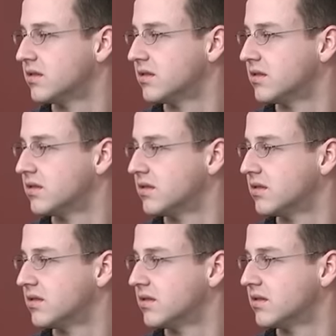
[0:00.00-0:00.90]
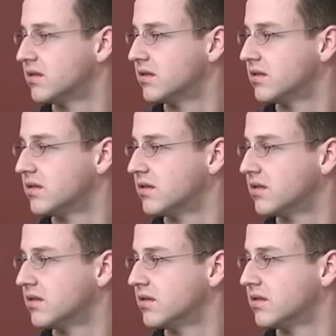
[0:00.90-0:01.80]

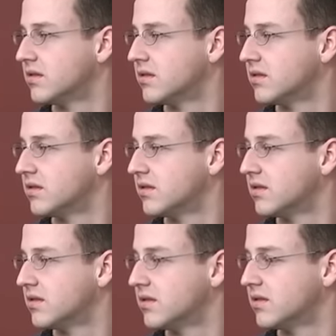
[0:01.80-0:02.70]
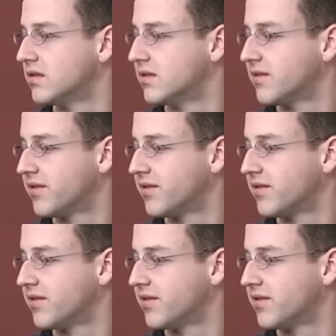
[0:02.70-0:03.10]
(not speaking)